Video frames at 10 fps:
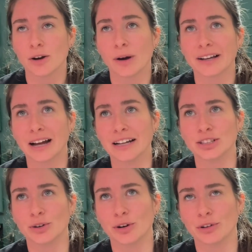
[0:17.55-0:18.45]
I
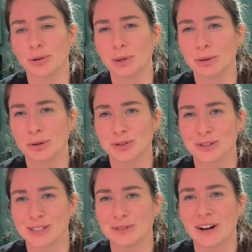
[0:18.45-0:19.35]
don't know if it'll be the most
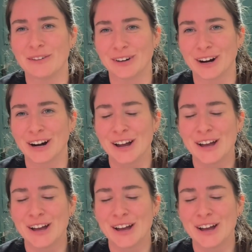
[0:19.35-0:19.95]
recent whenever